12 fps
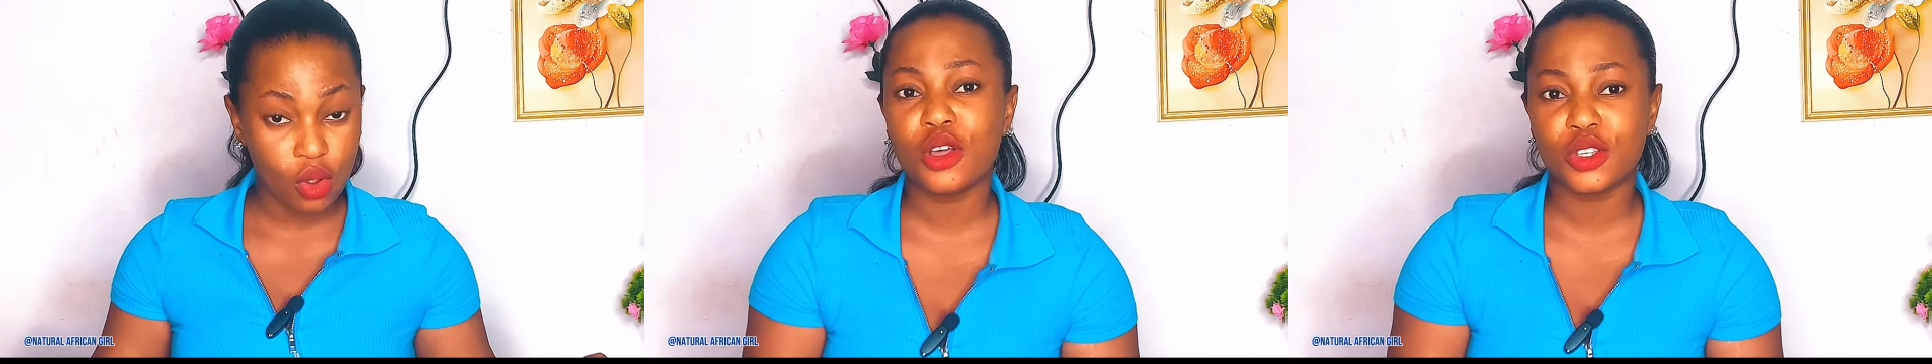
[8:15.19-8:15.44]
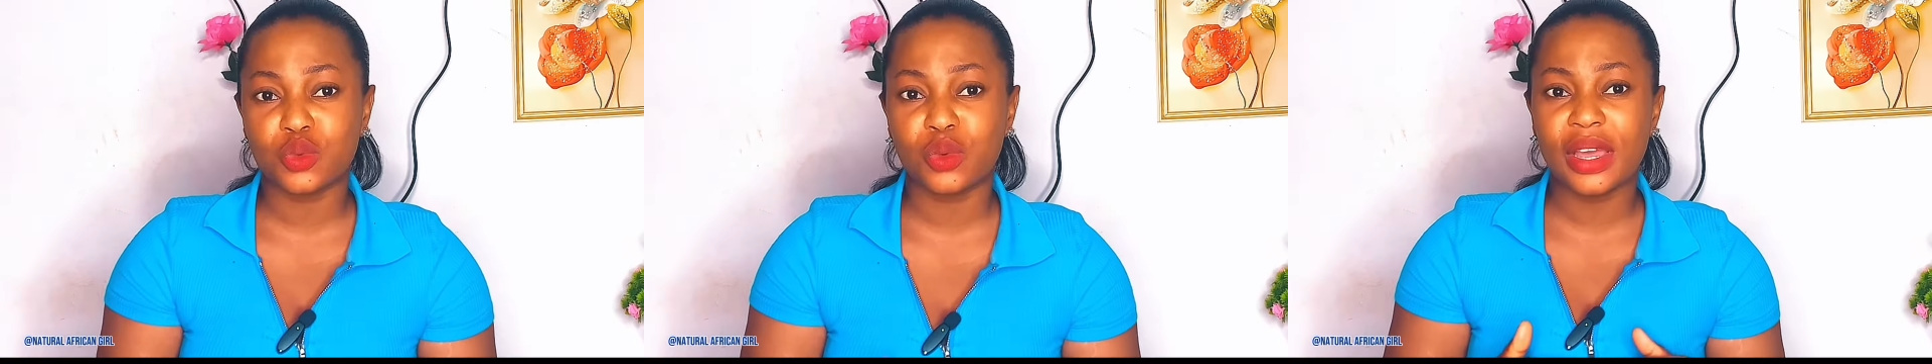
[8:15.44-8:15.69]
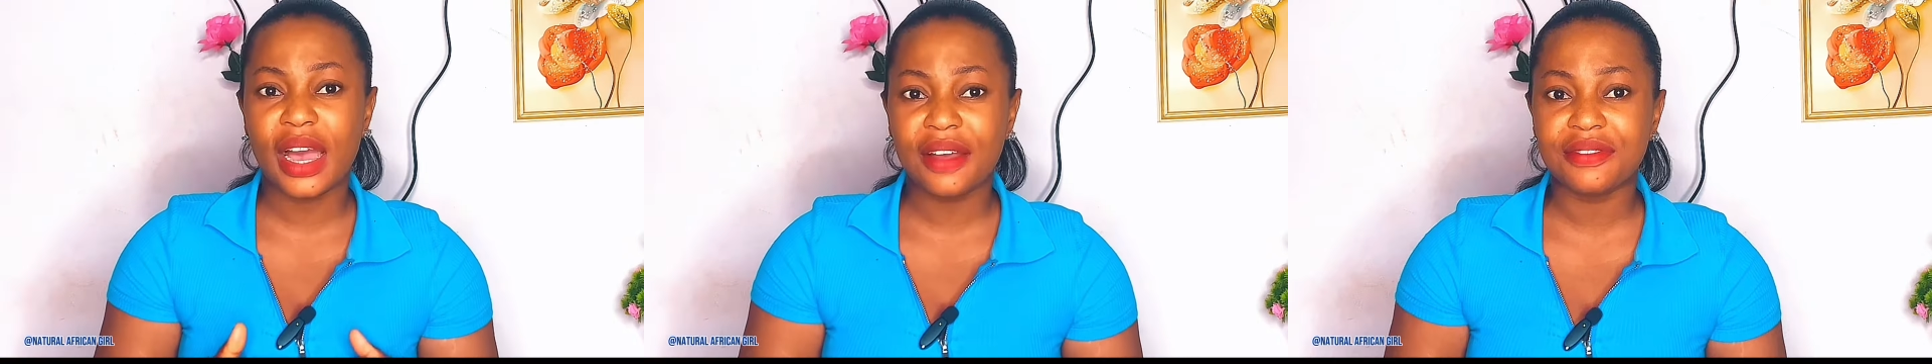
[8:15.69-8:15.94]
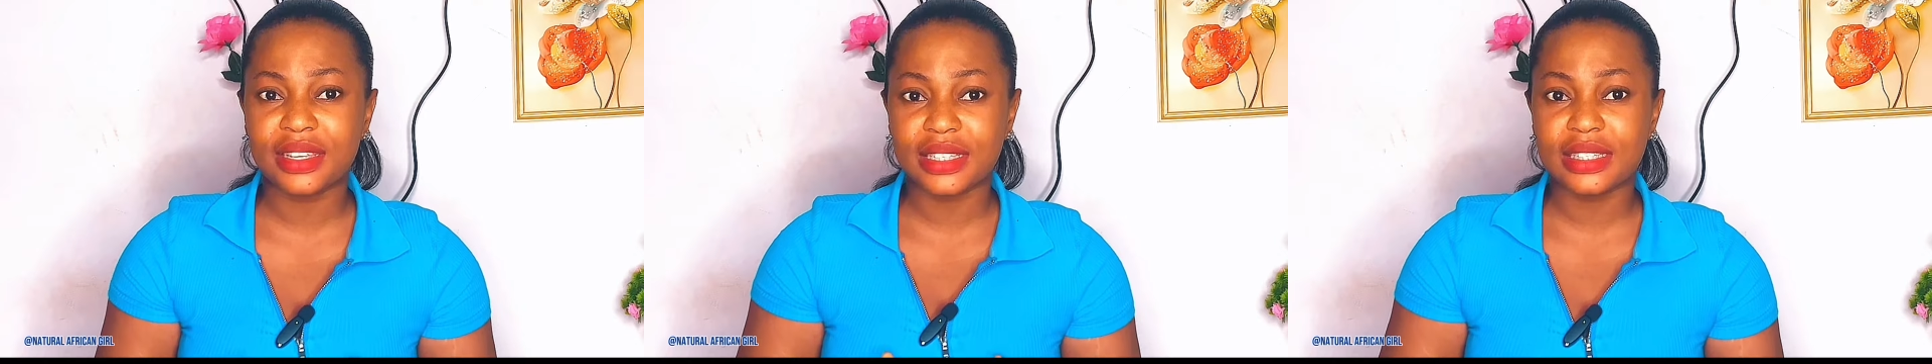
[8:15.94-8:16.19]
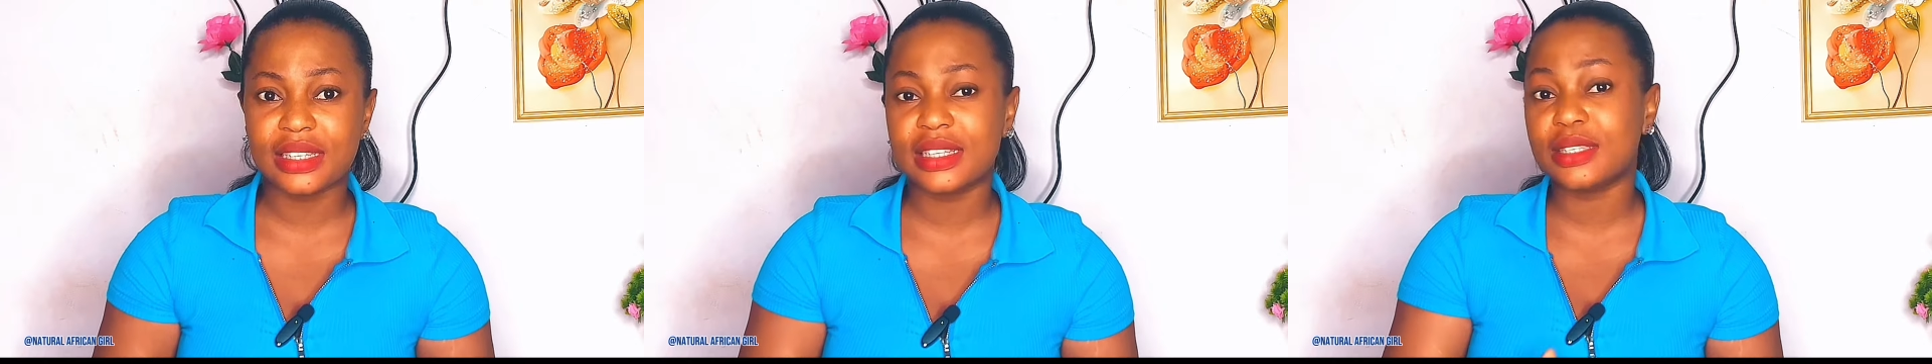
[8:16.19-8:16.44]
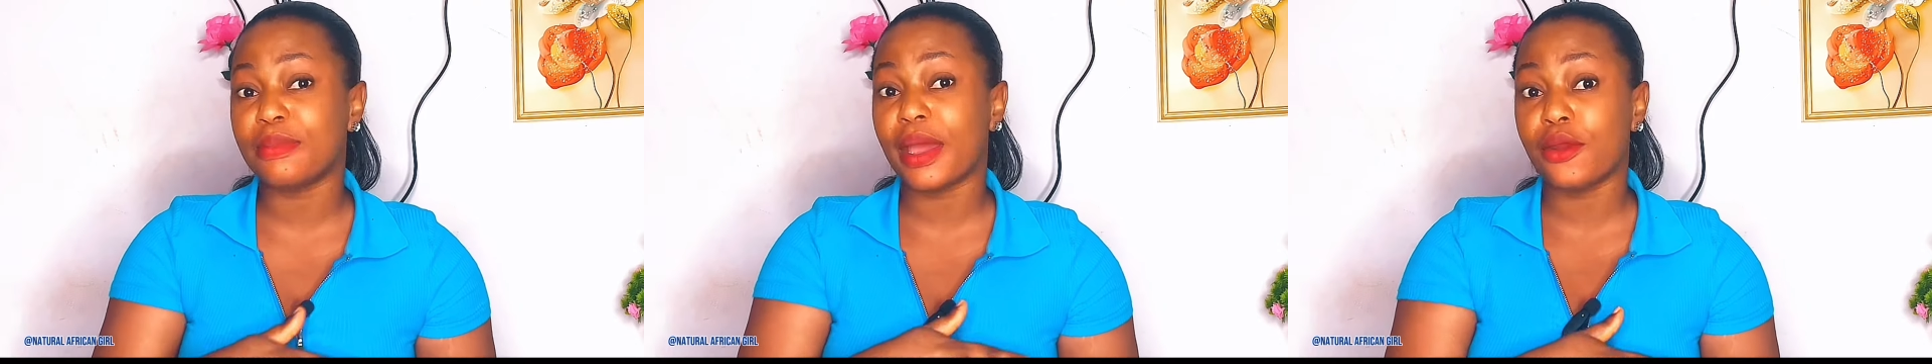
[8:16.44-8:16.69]
Because we have the
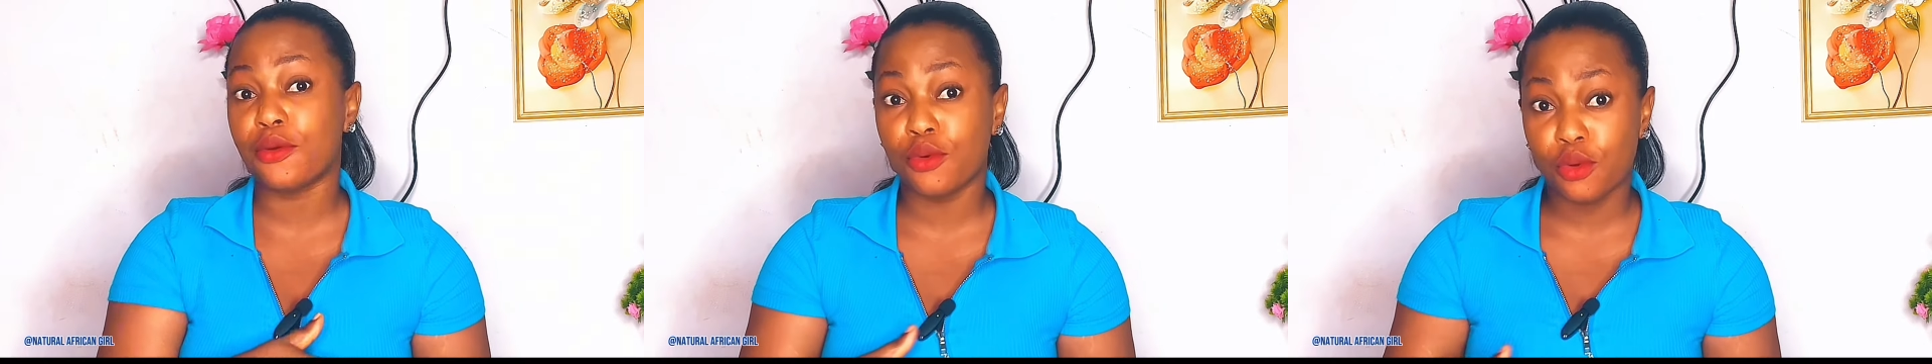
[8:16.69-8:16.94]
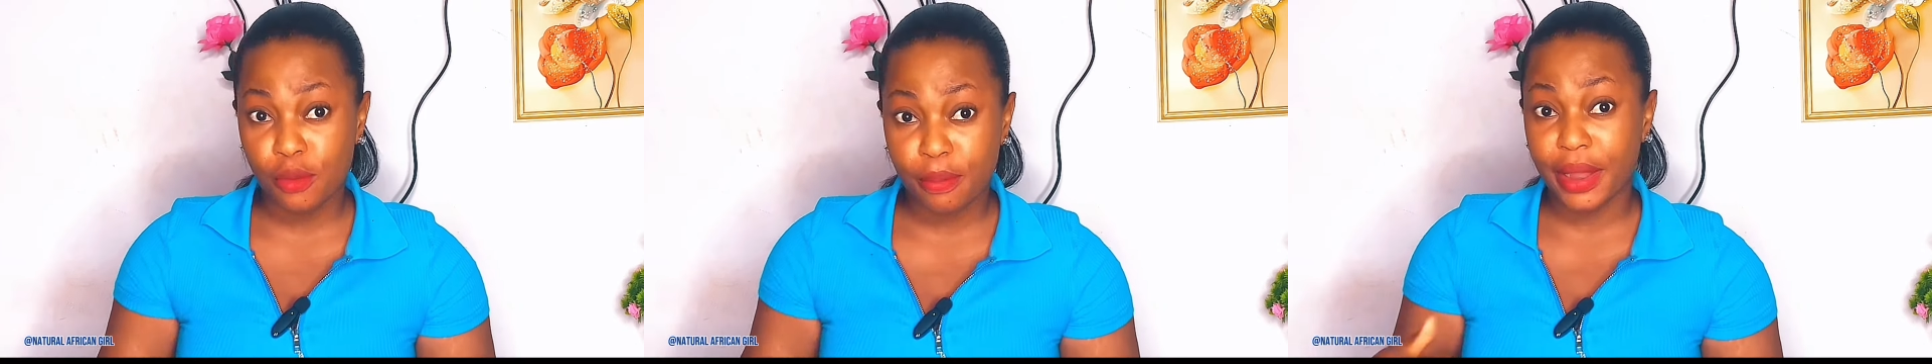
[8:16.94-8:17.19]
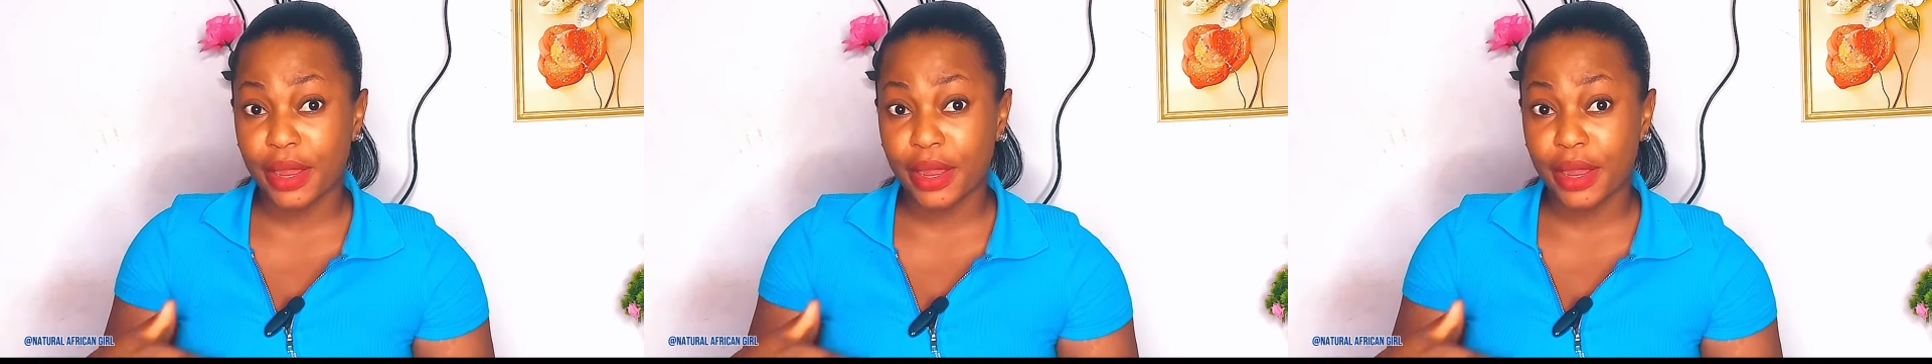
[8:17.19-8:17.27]
seats by row